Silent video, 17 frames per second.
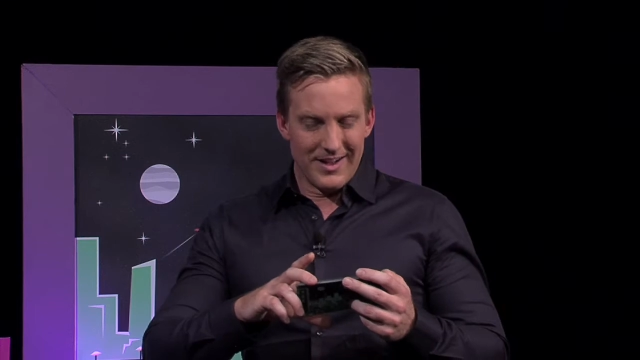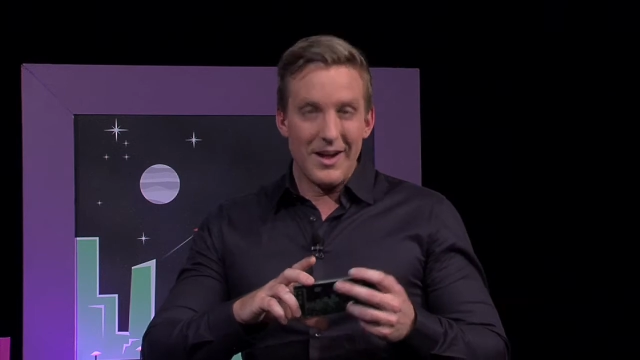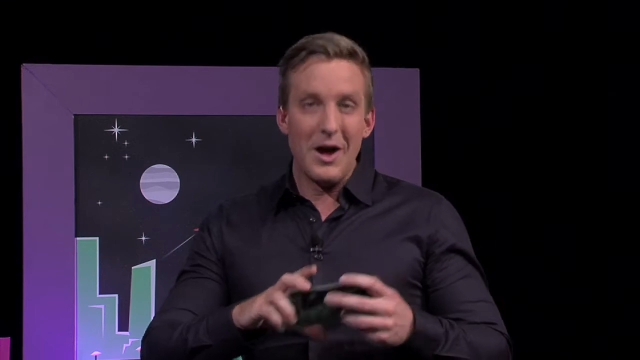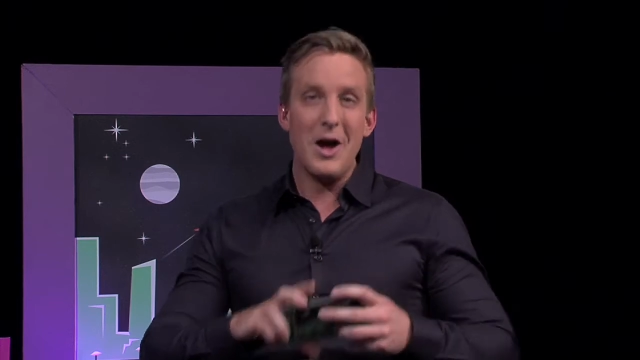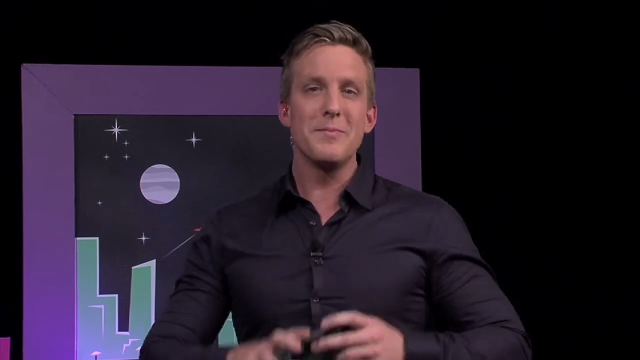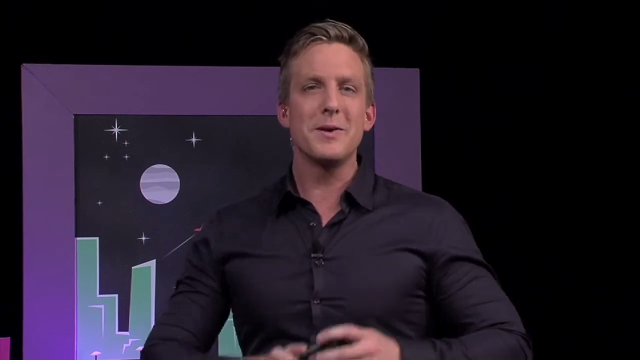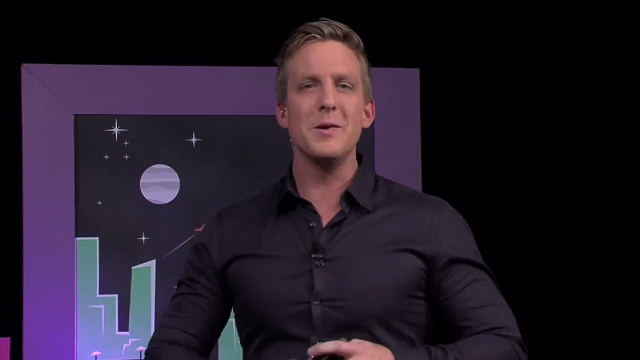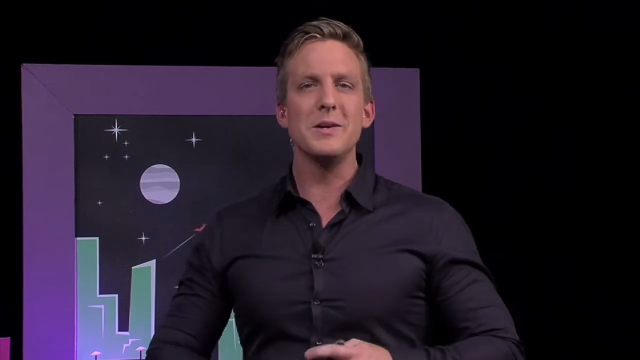
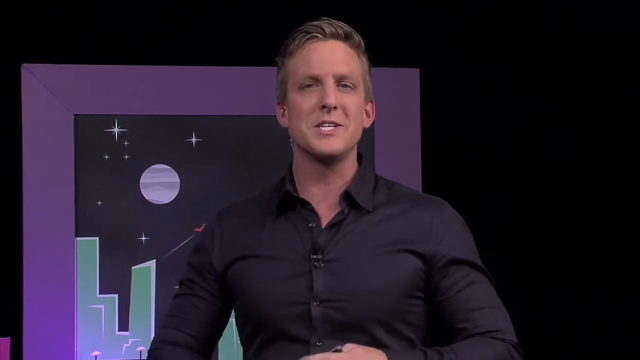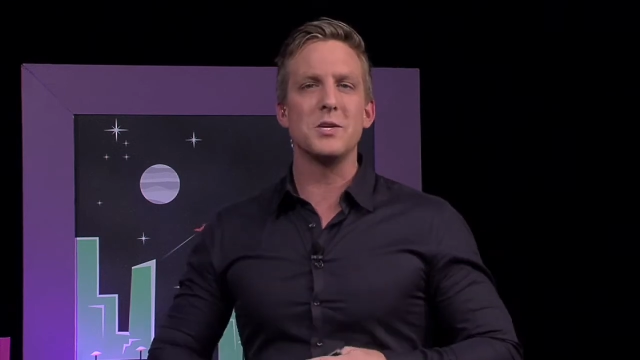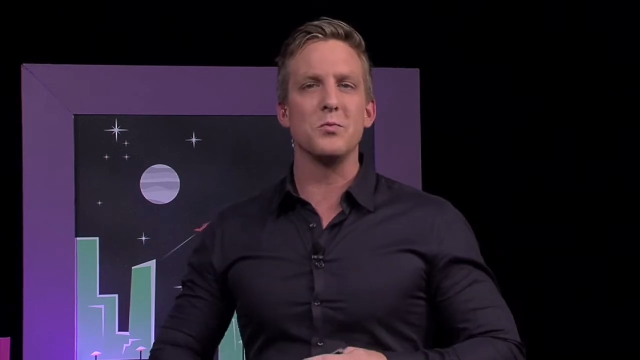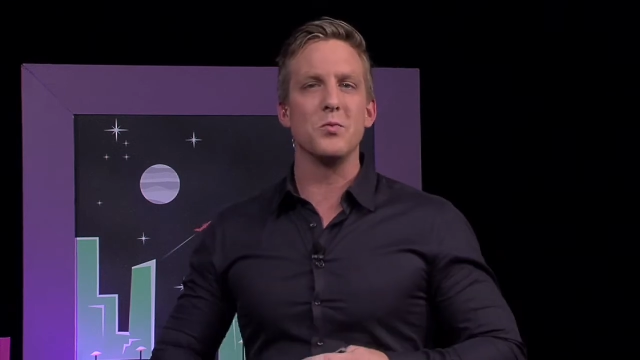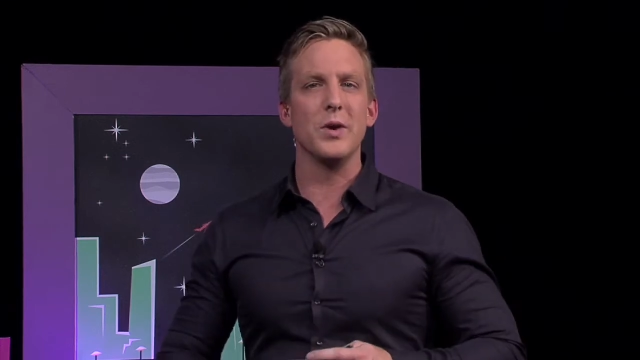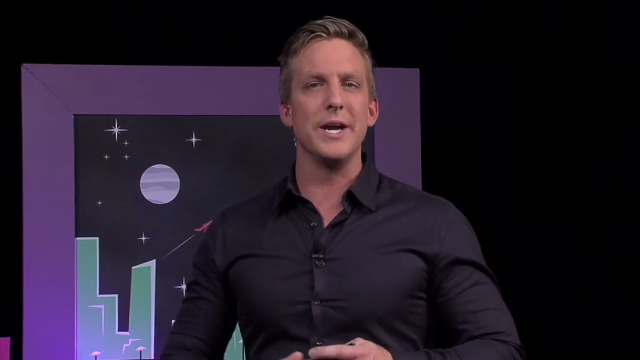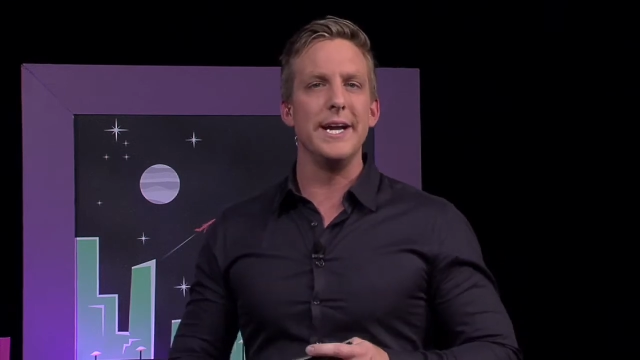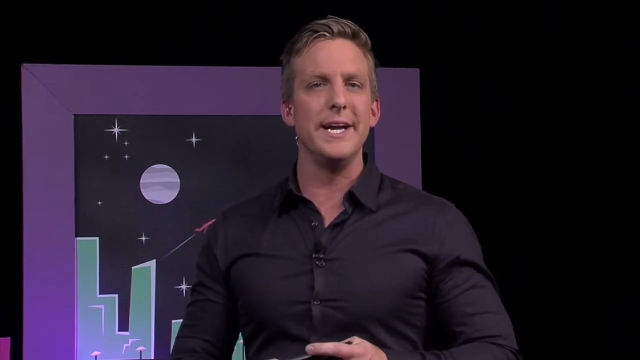I'm going to
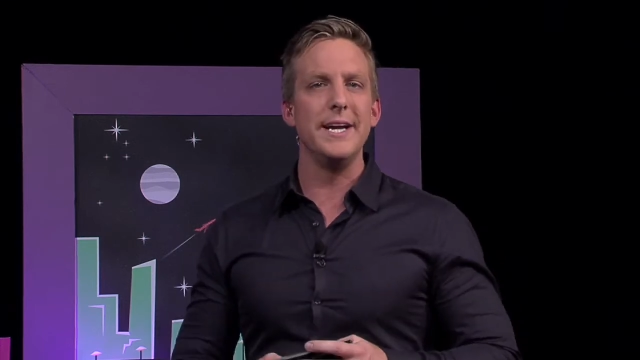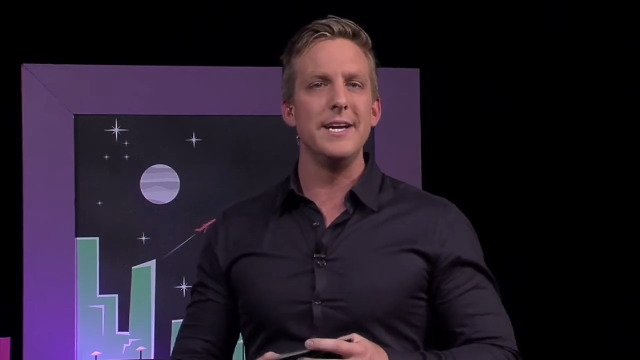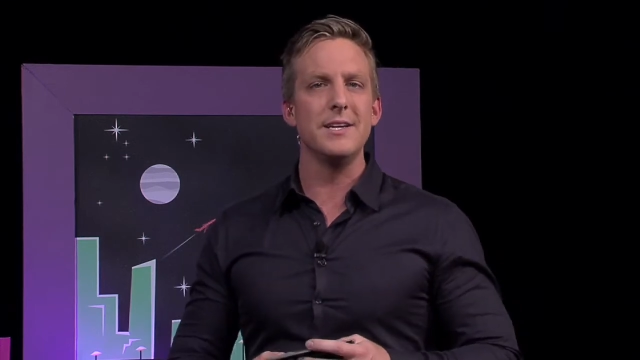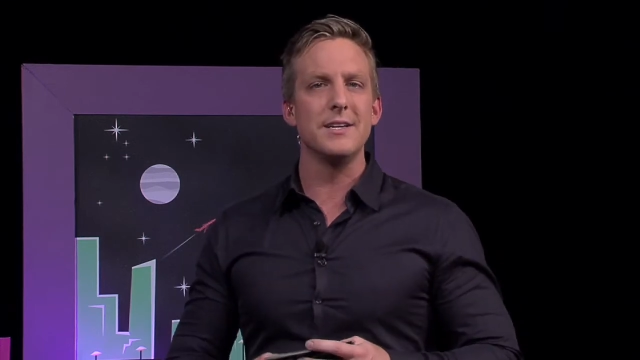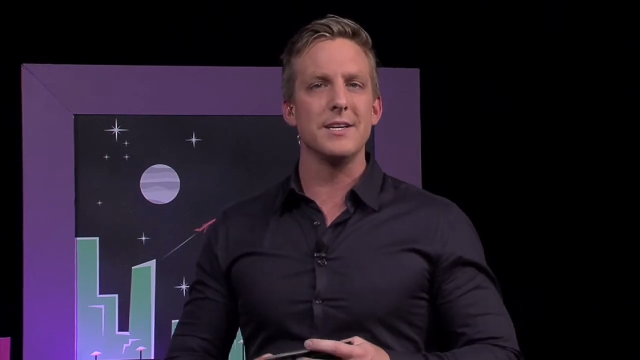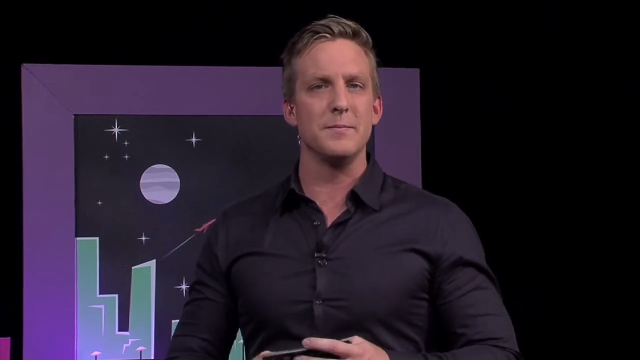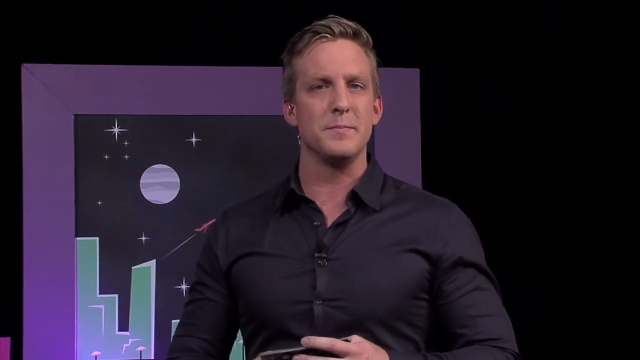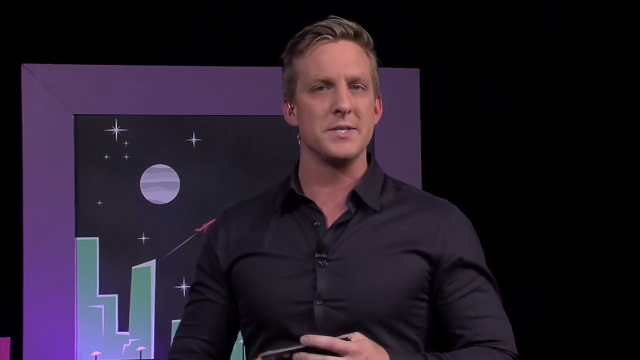
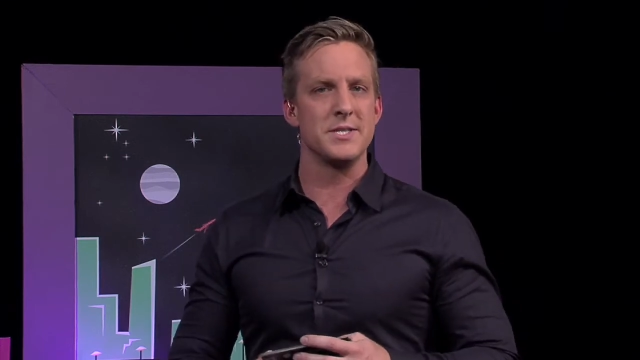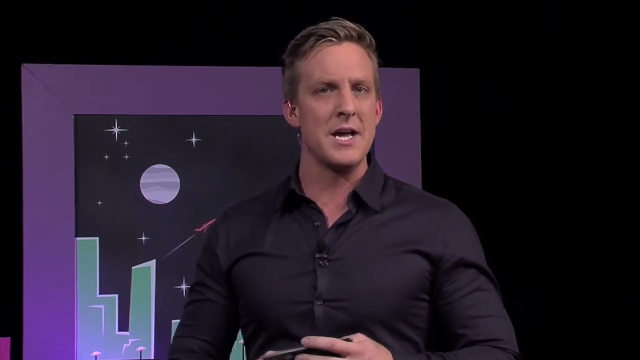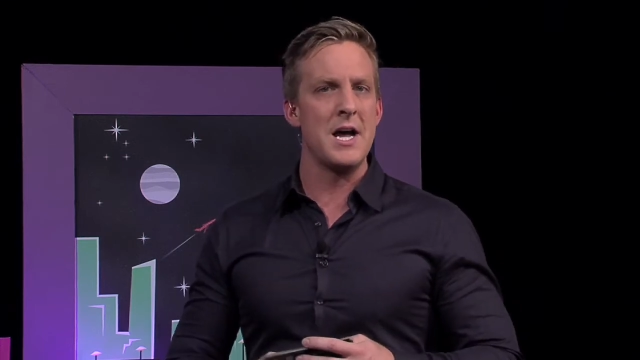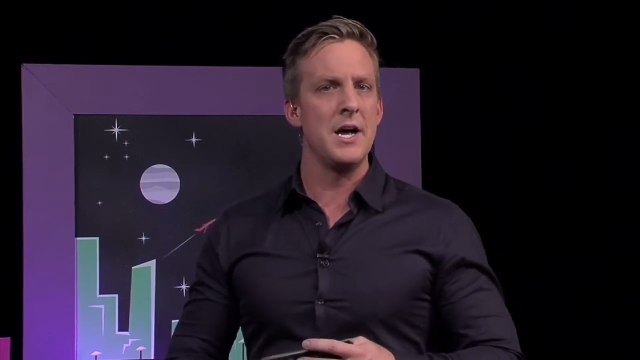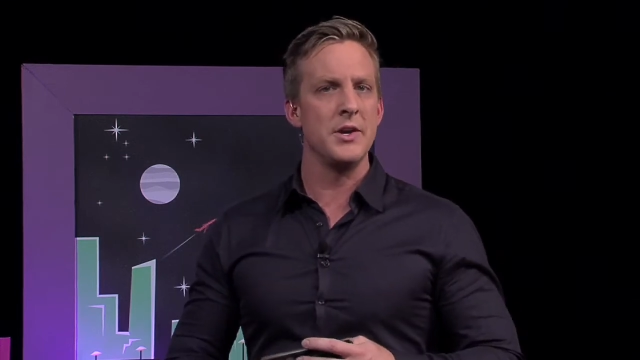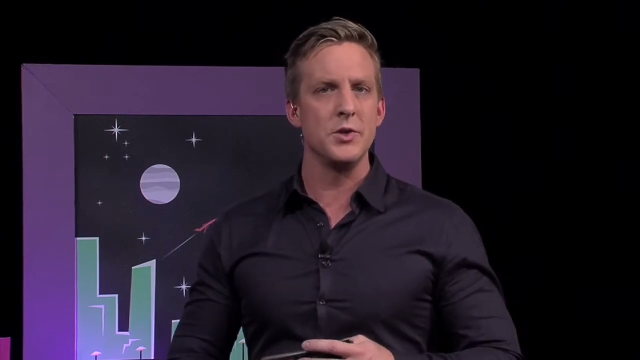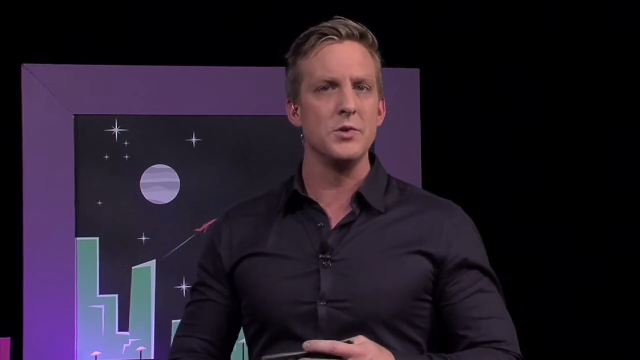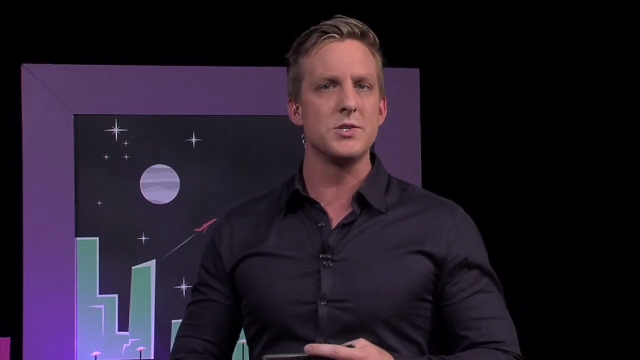read a
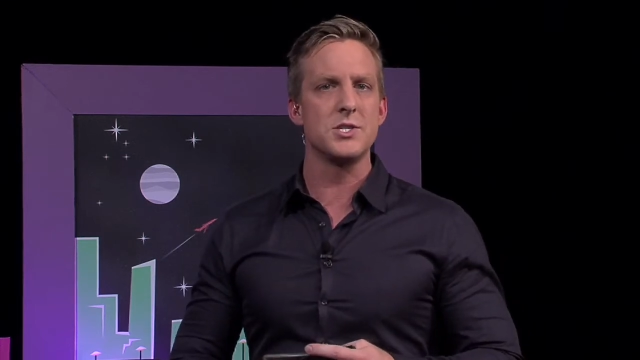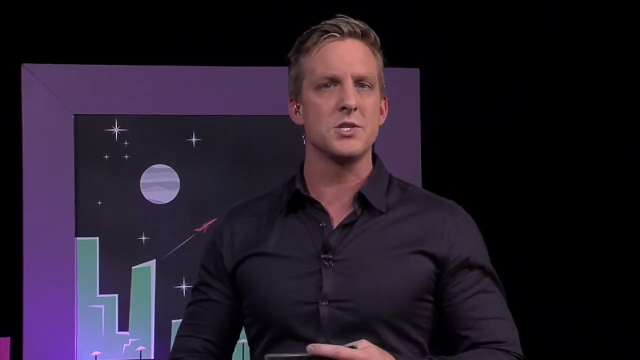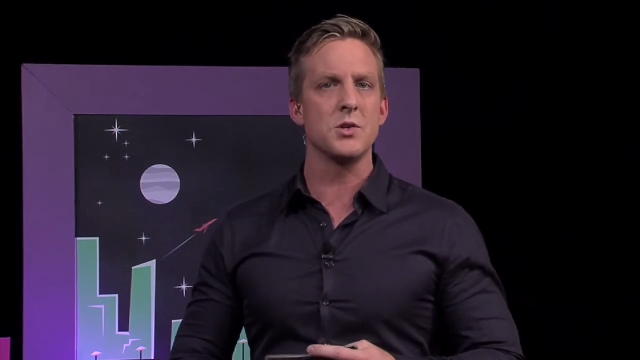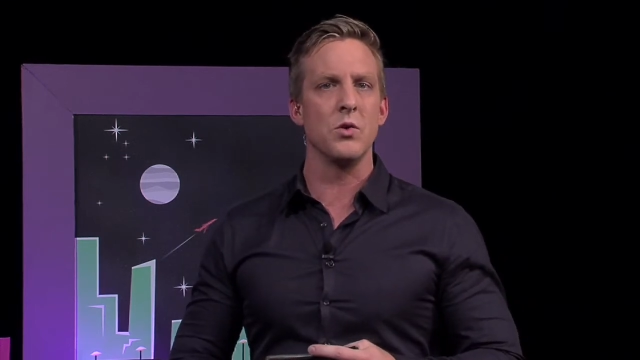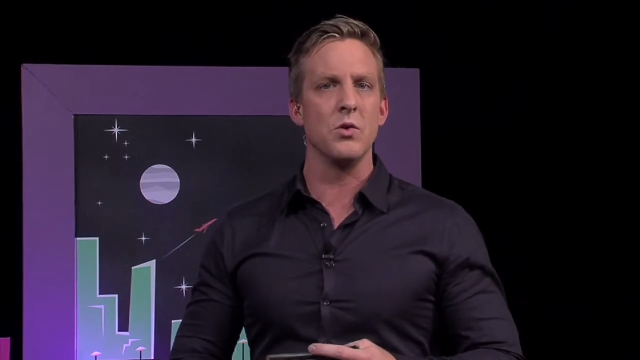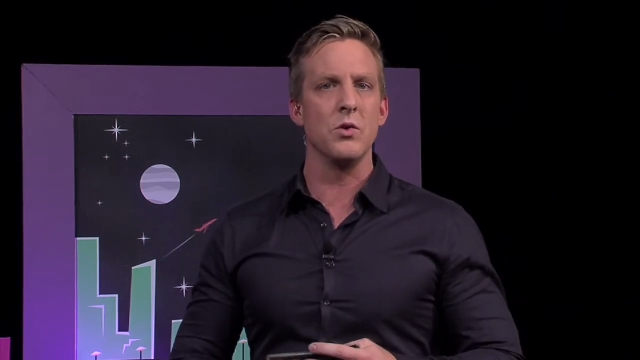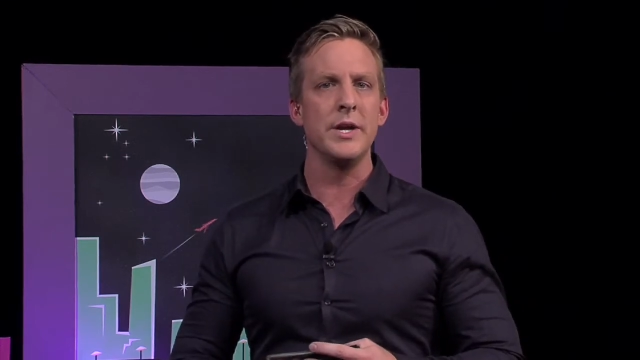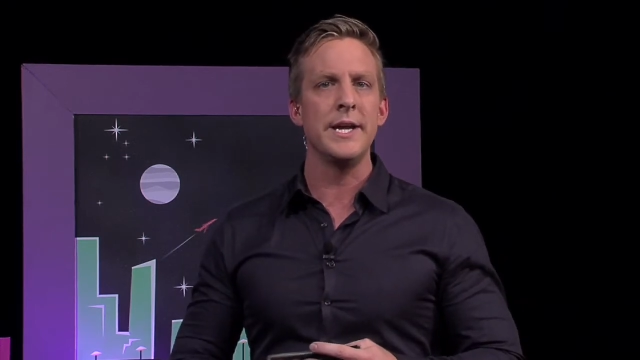bizarre news
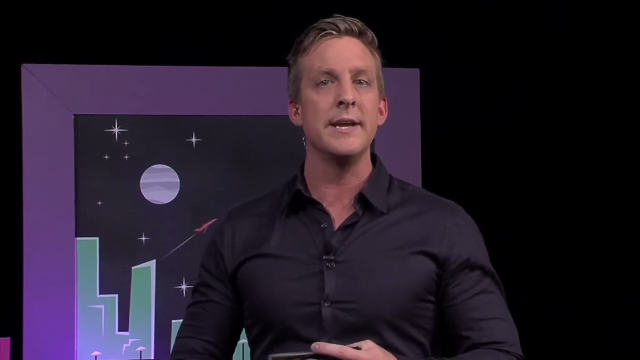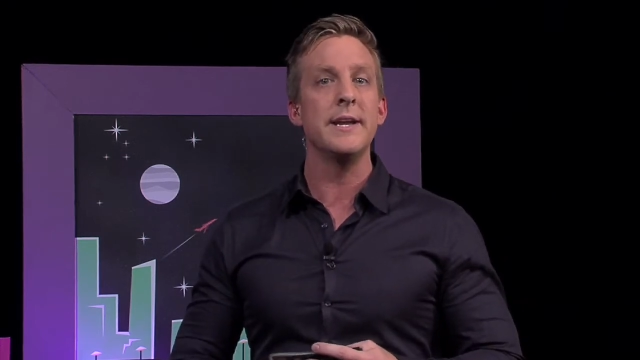story